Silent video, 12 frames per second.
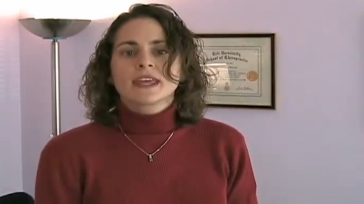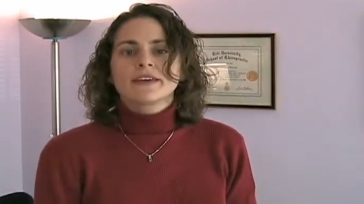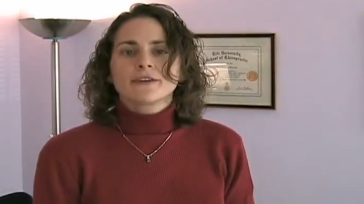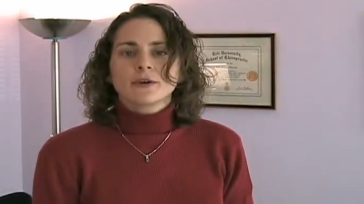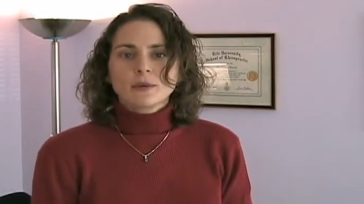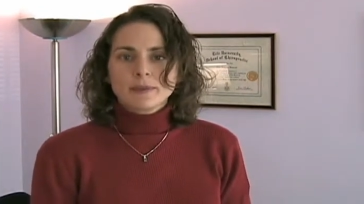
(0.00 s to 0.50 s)

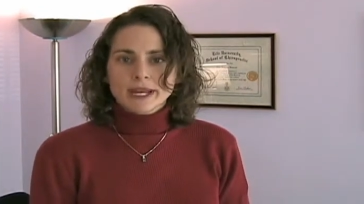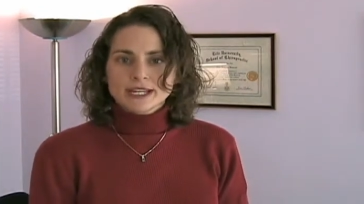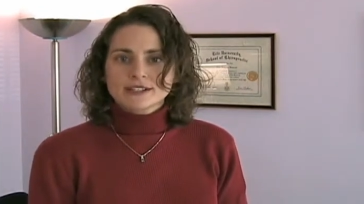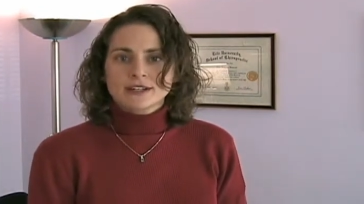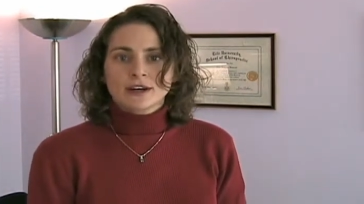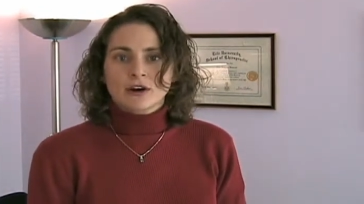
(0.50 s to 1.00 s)
If you're a
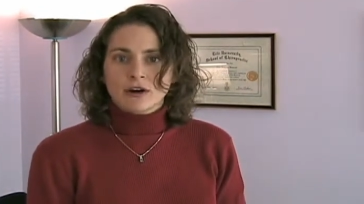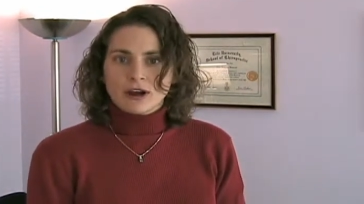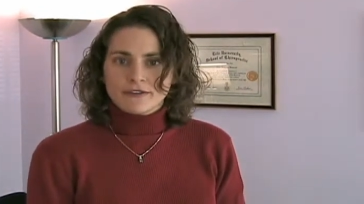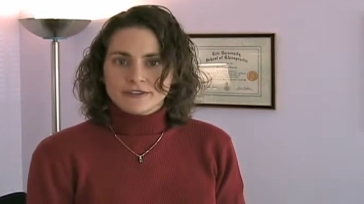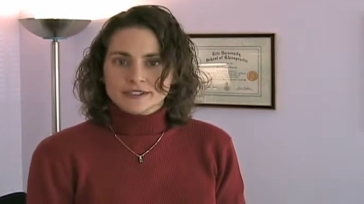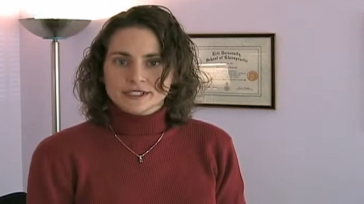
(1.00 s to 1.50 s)
patient in our
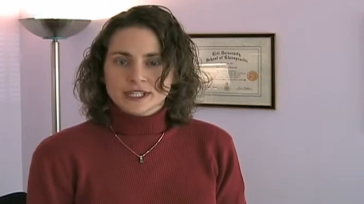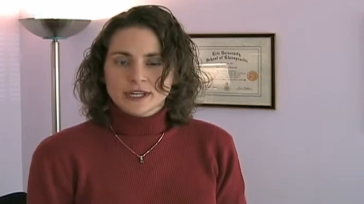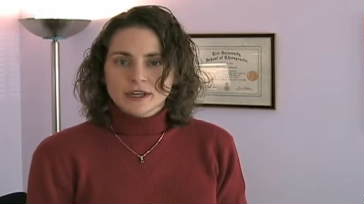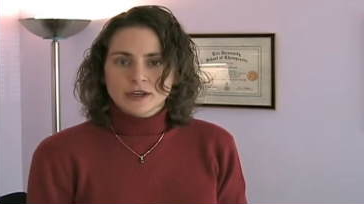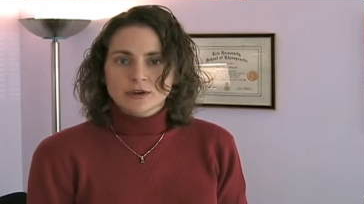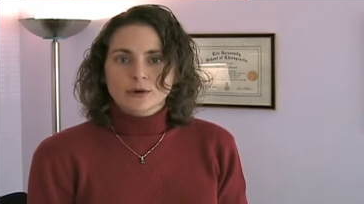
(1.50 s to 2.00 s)
office,
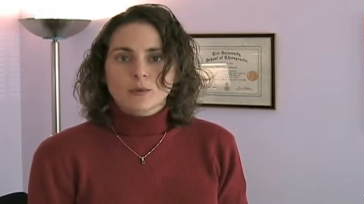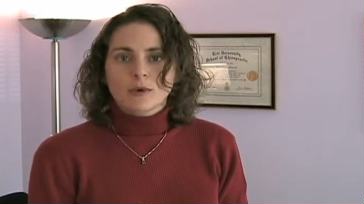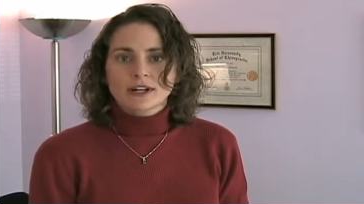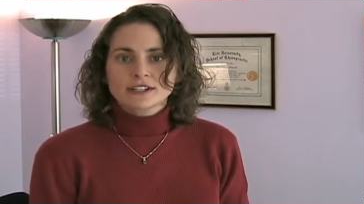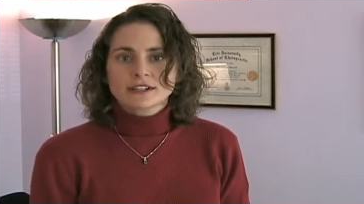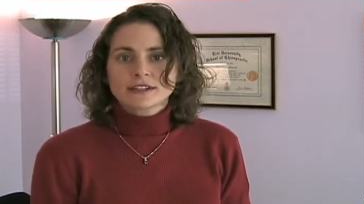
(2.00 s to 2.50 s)
you're
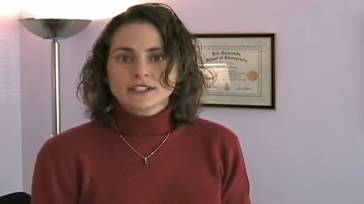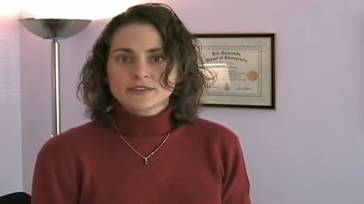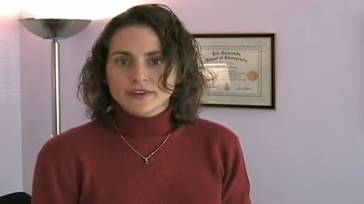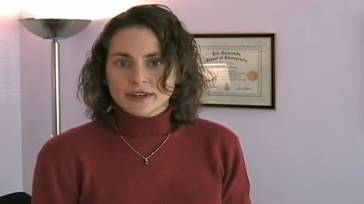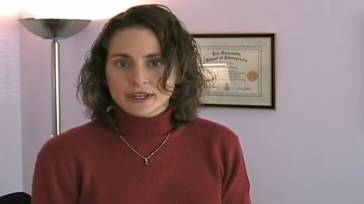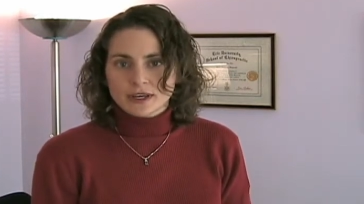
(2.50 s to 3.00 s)
watching this
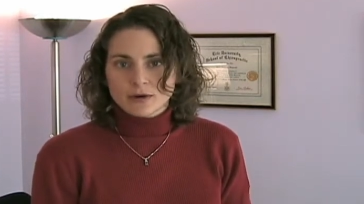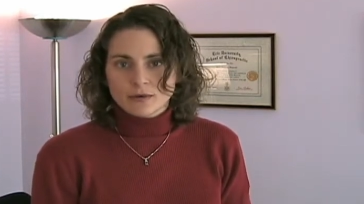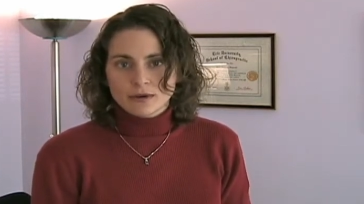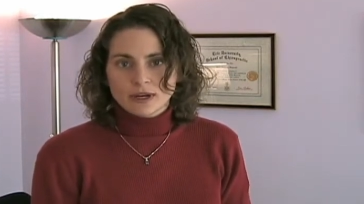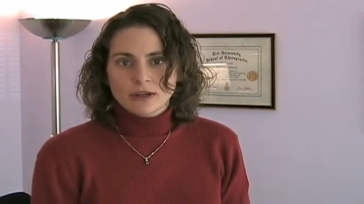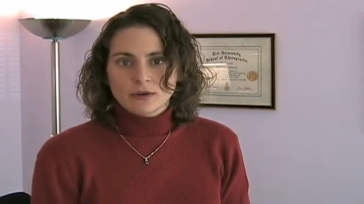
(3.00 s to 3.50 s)

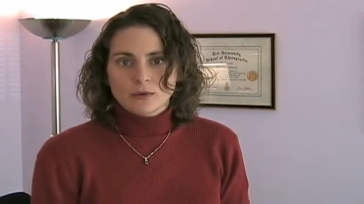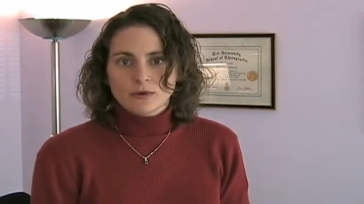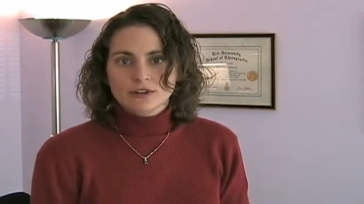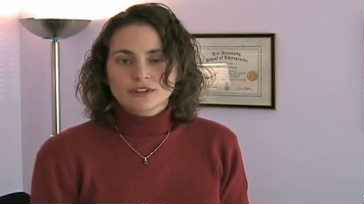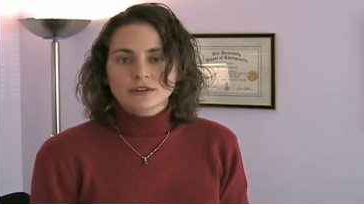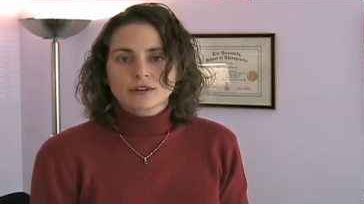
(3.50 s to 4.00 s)
video in
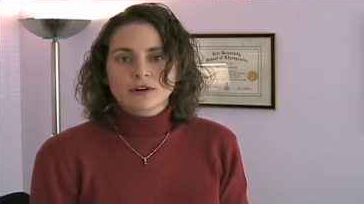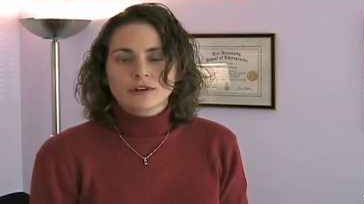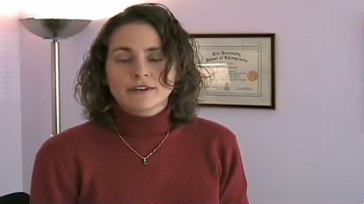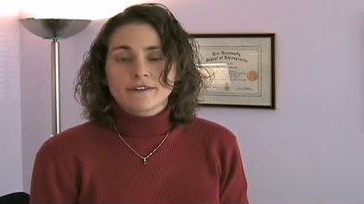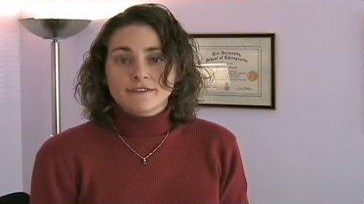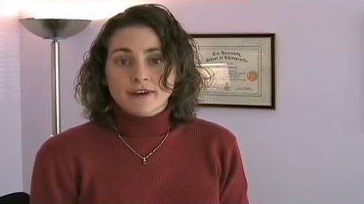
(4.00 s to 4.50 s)
order to
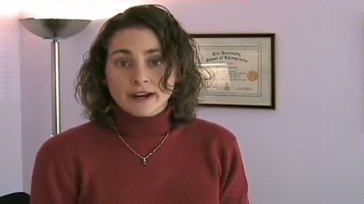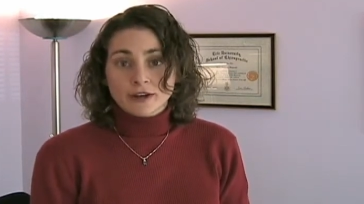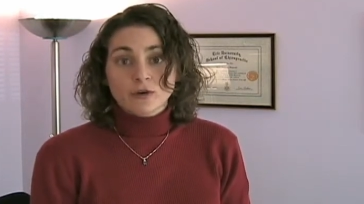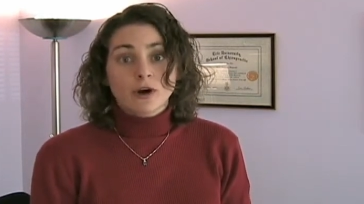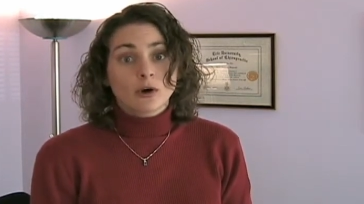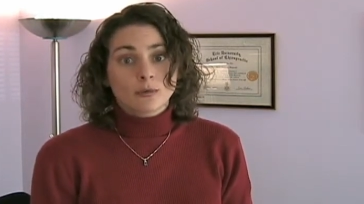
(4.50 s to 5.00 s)
learn the
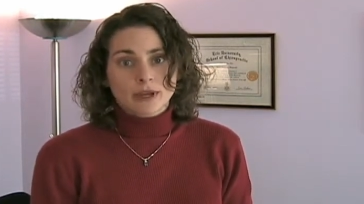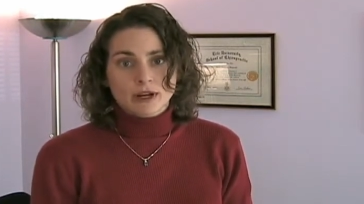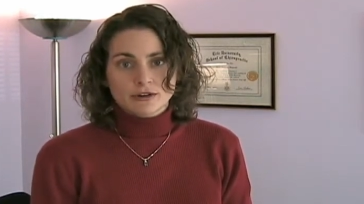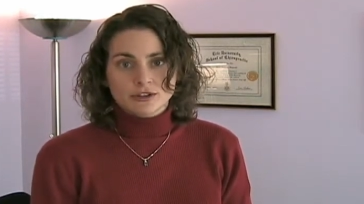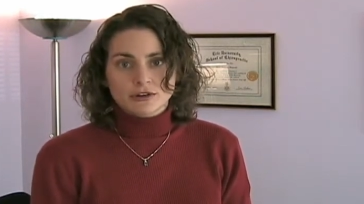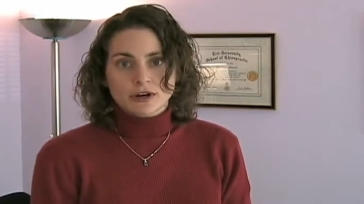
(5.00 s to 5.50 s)
vital home
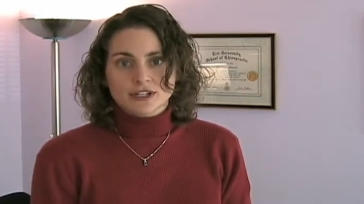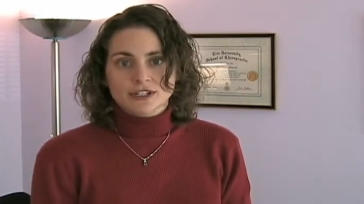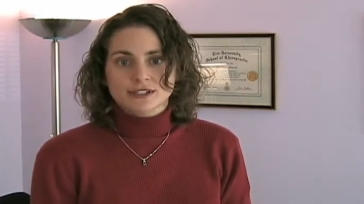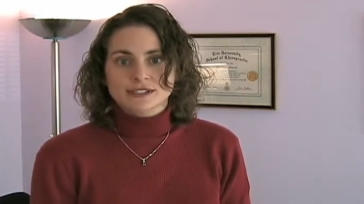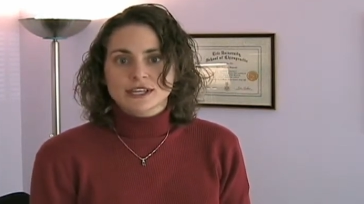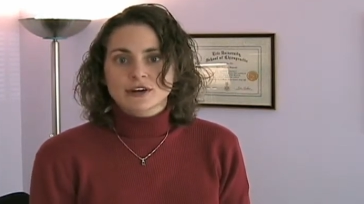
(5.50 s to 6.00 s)
care
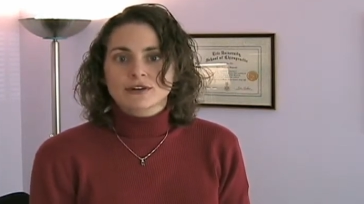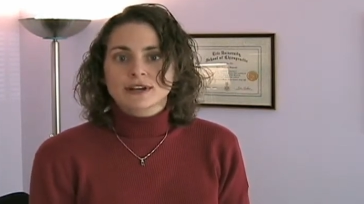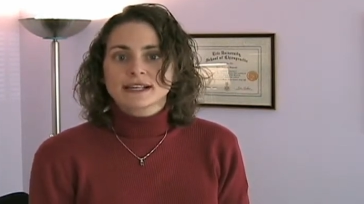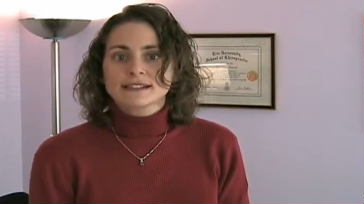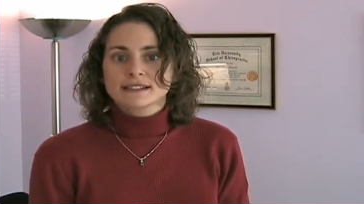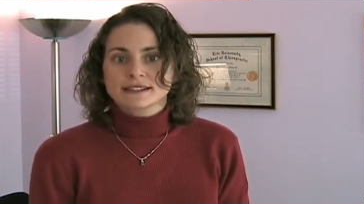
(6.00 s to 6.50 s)
instructions that are
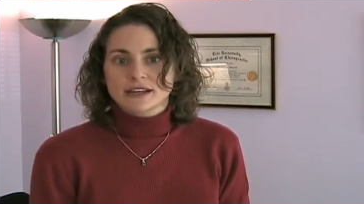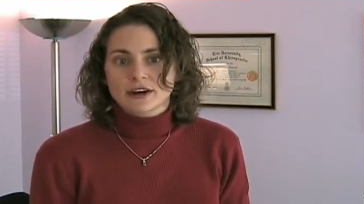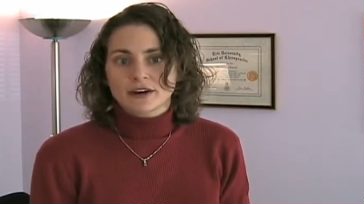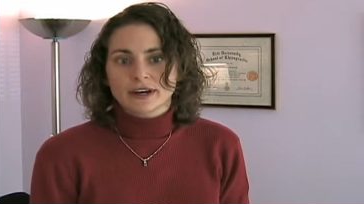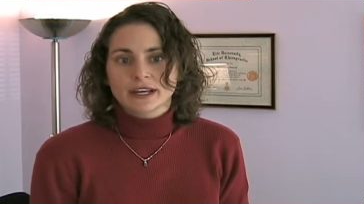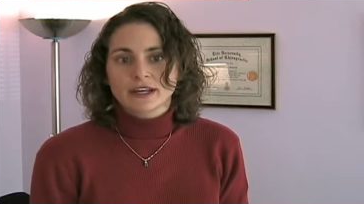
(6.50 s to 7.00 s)

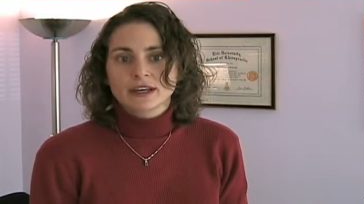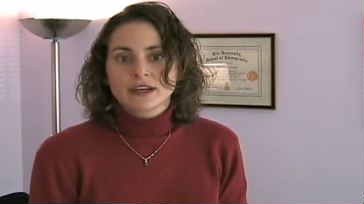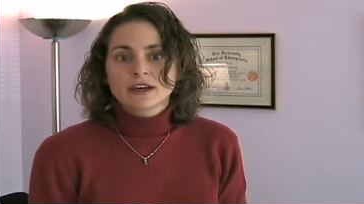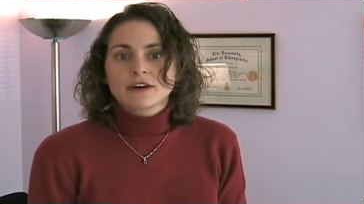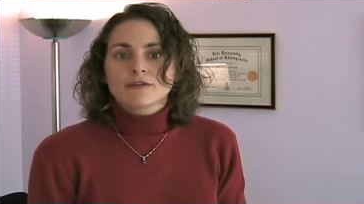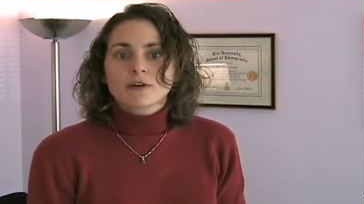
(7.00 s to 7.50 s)
necessary
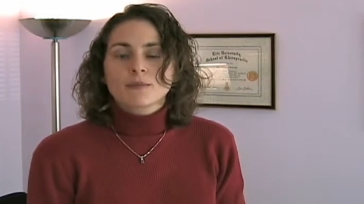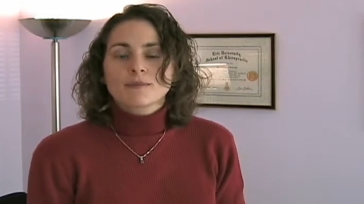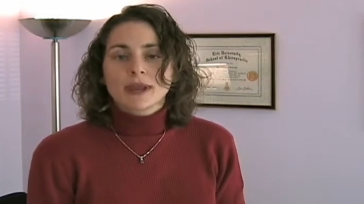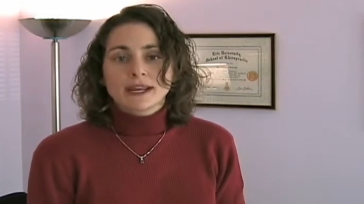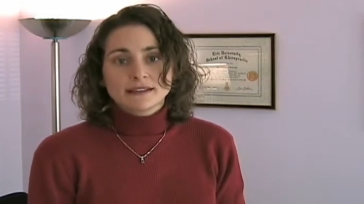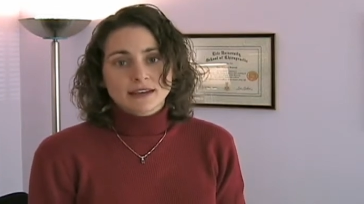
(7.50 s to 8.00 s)
for
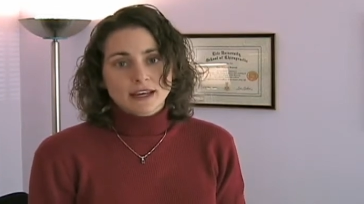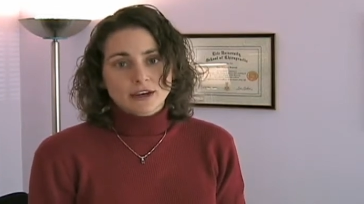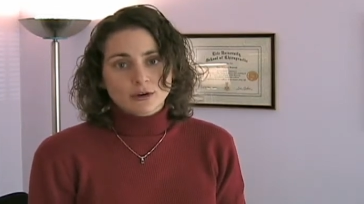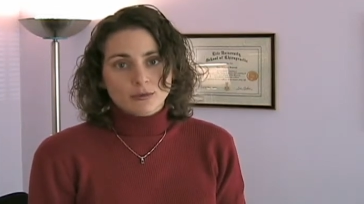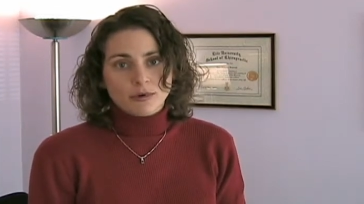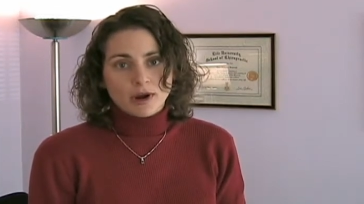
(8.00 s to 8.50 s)

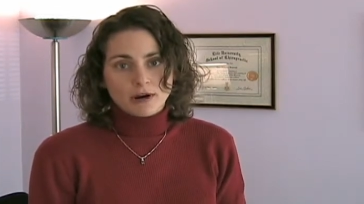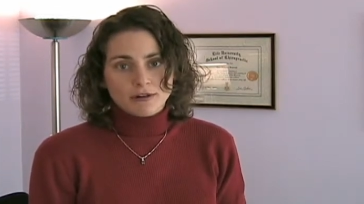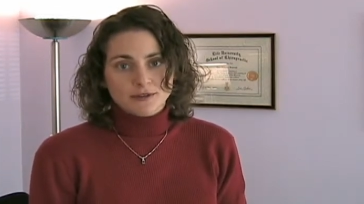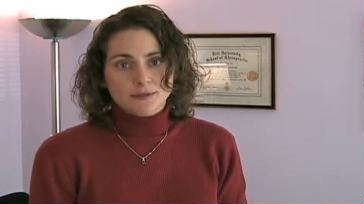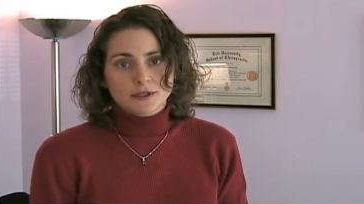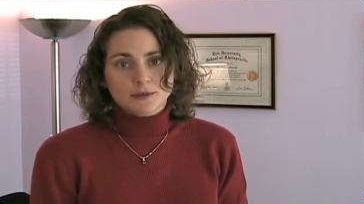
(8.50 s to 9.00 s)
maintaining your
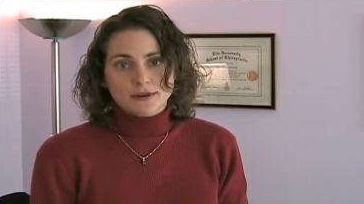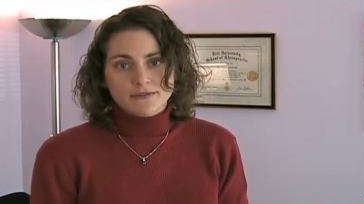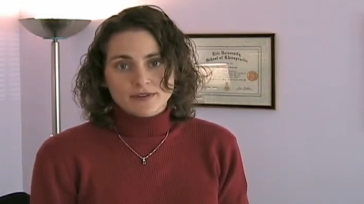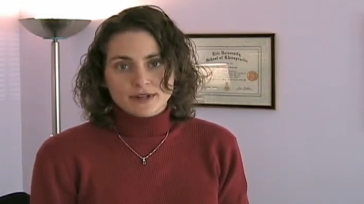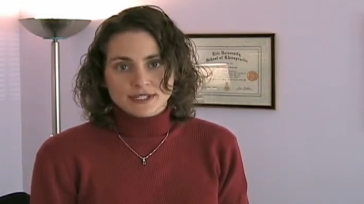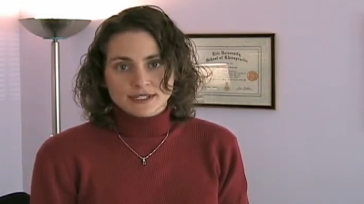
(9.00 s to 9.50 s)
progress
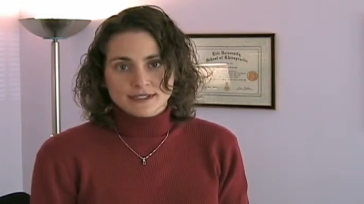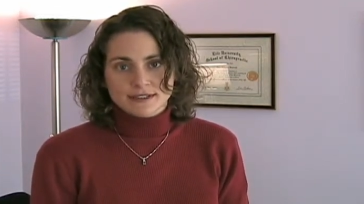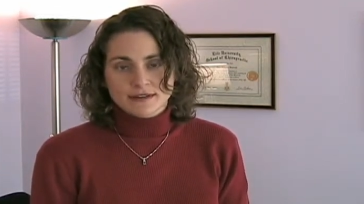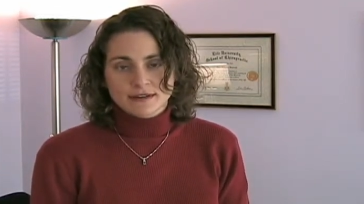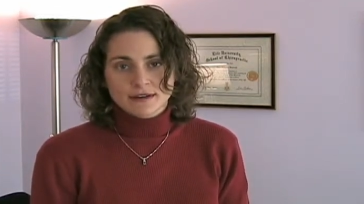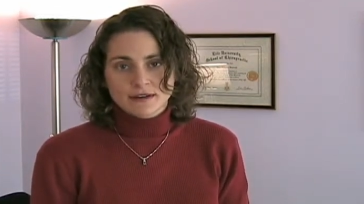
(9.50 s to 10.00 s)
between visits.